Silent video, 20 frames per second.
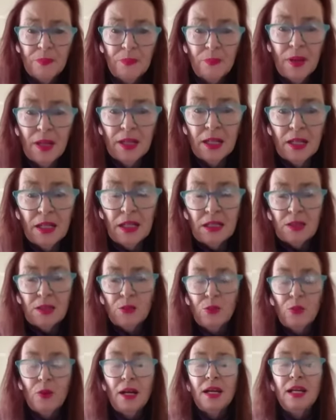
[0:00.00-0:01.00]
but it's
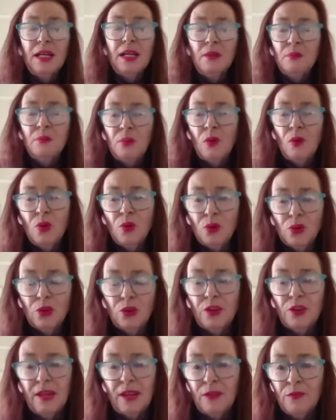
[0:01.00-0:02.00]
really
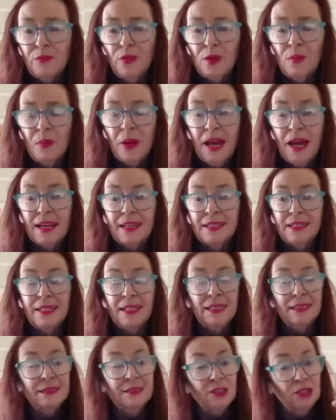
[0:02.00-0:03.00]
important that every
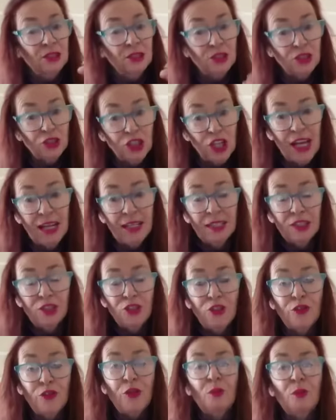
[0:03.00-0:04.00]
party is
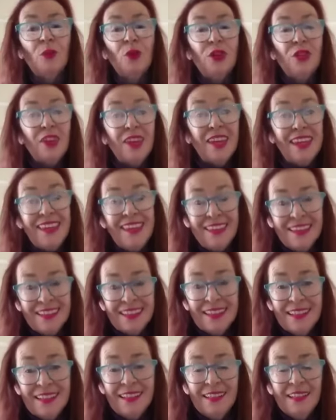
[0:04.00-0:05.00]
challenged from
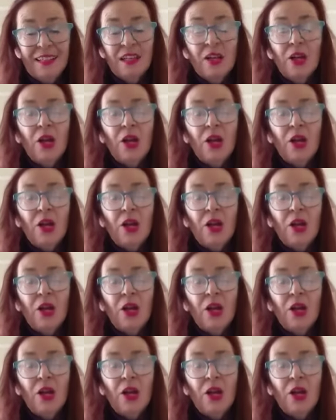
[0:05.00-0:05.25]
within